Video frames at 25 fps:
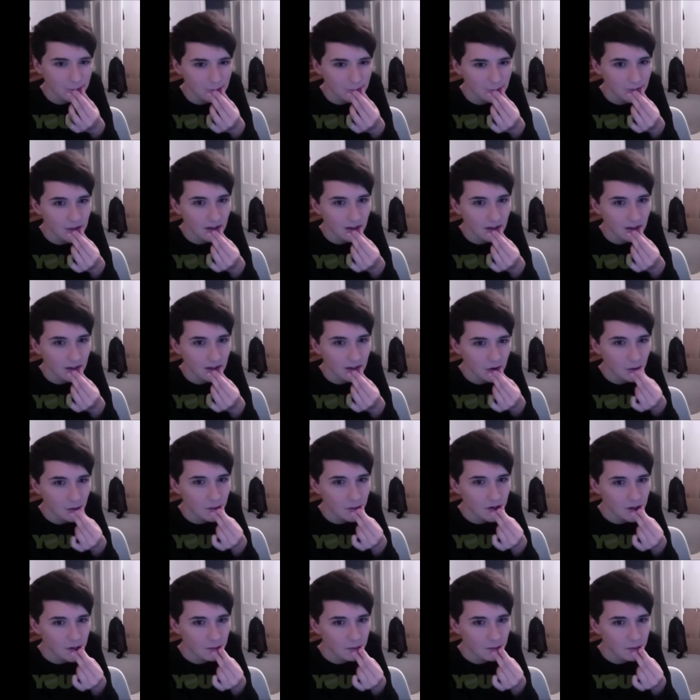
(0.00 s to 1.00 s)
Thank you very
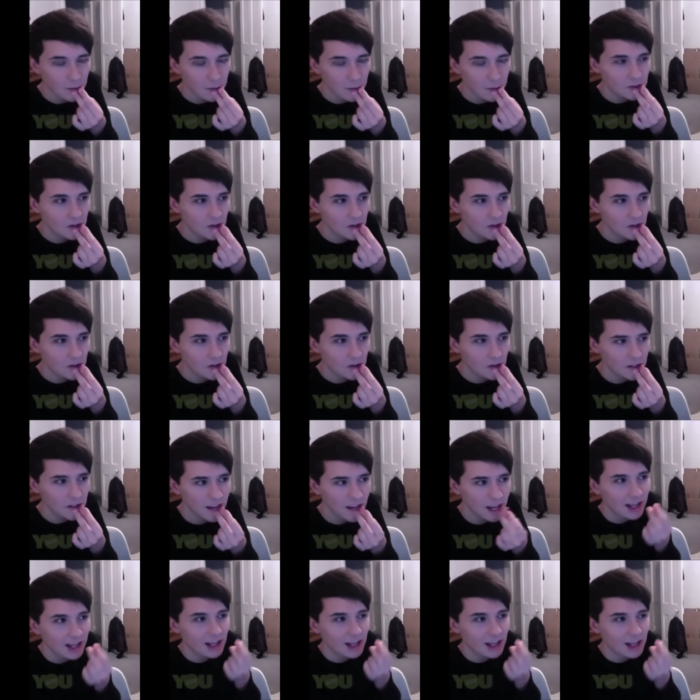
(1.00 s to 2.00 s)
much. It was good.
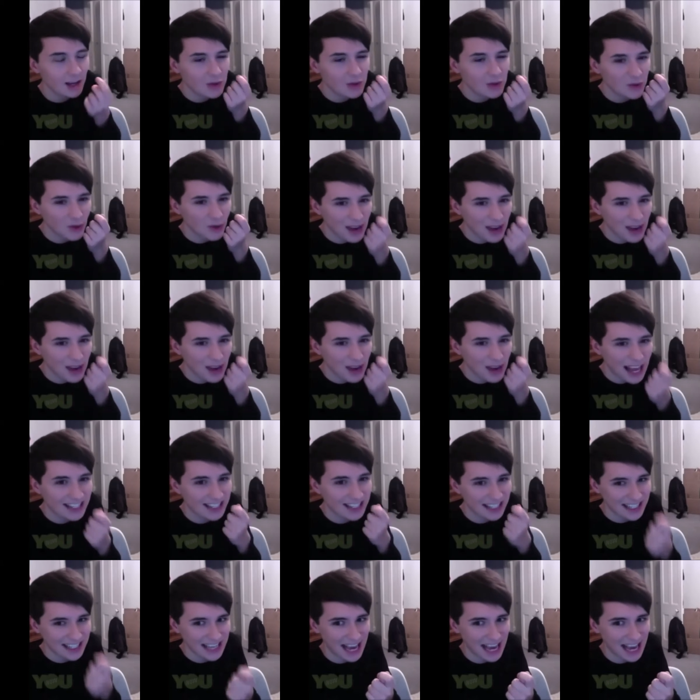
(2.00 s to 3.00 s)
It was relaxing as
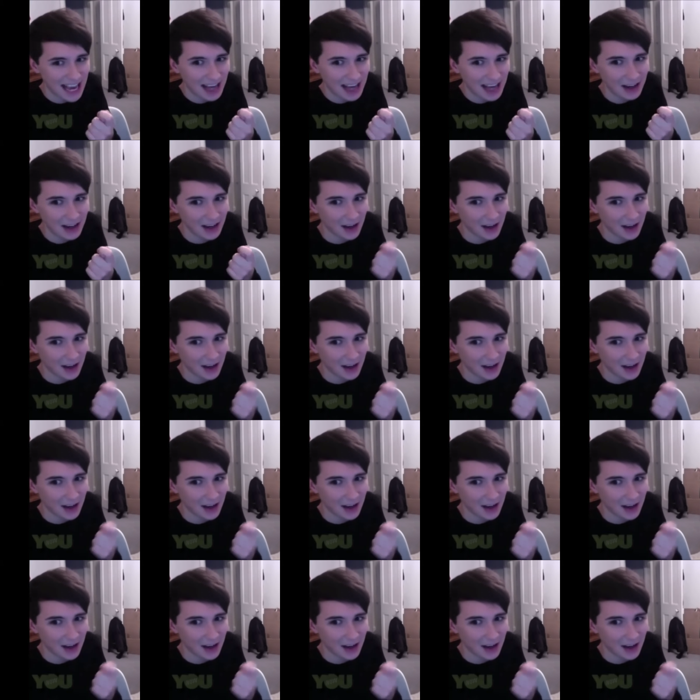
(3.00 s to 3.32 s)
heck.